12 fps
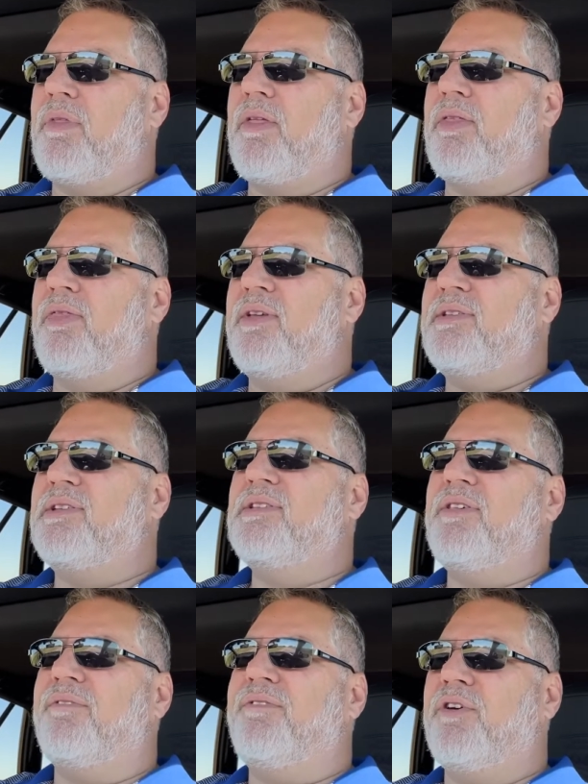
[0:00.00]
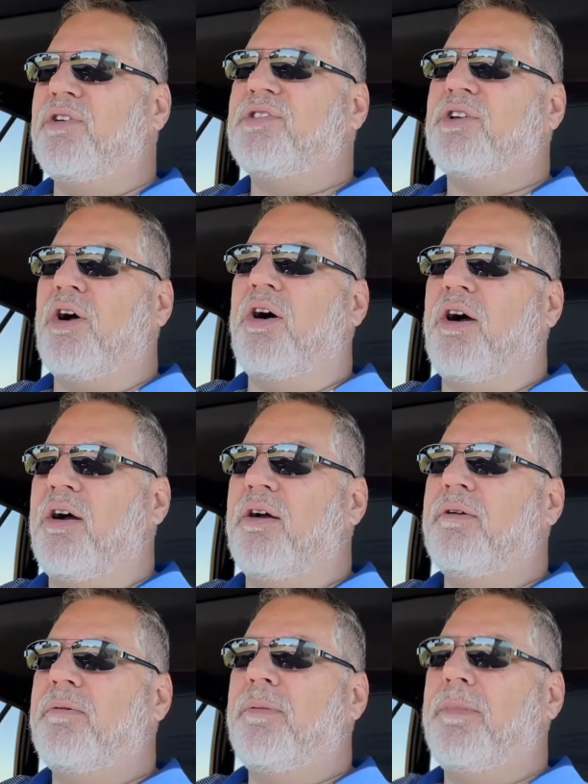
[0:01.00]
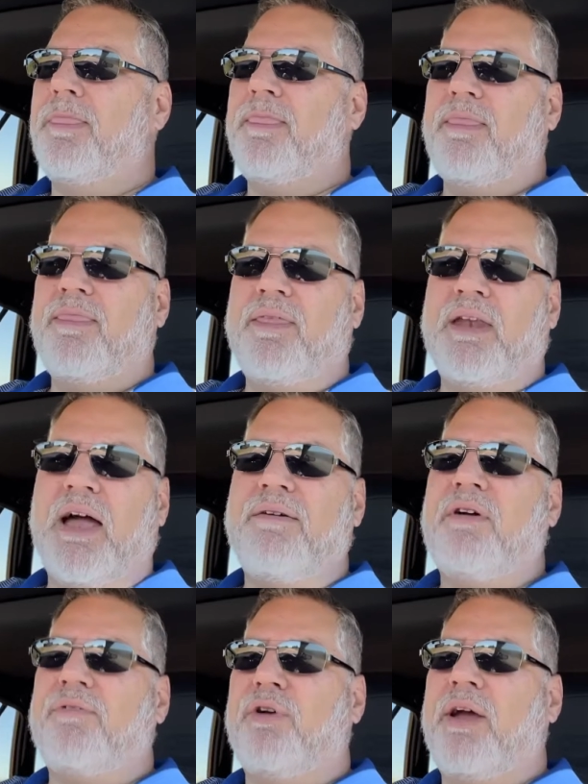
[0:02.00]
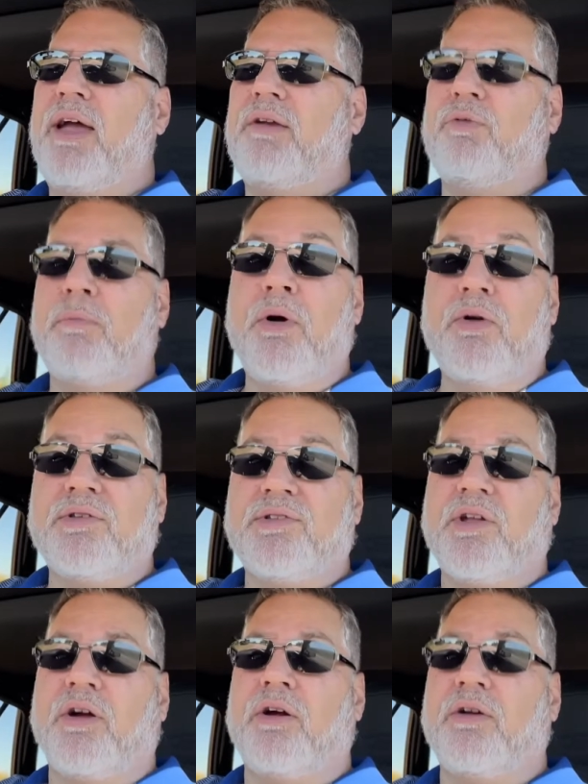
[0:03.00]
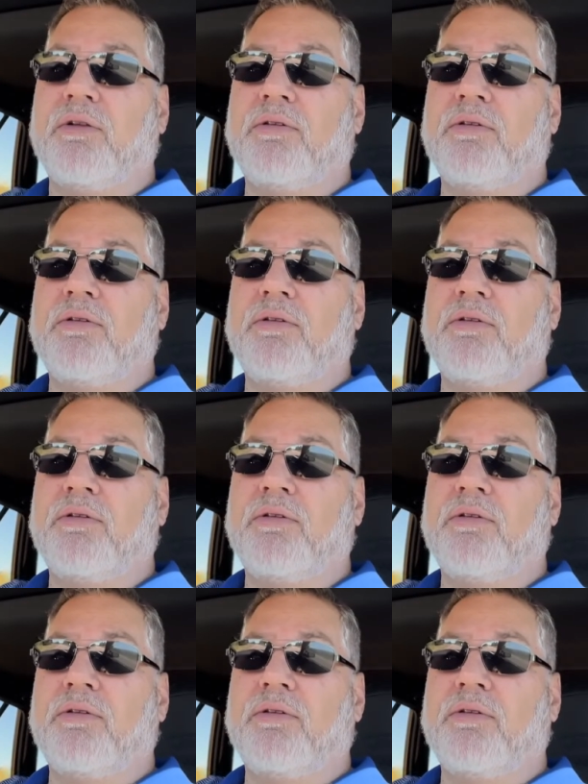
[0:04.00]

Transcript: this is the first car that I've ever had remote start.